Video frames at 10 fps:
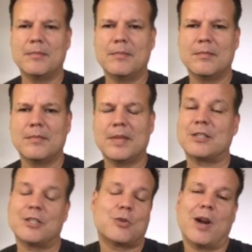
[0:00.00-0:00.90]
That's a
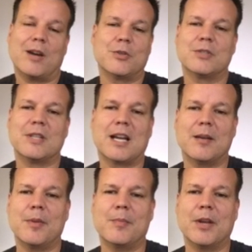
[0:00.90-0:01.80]
square, so it's not going to
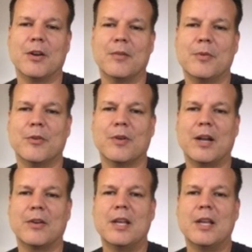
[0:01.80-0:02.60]
be bigger and move it around.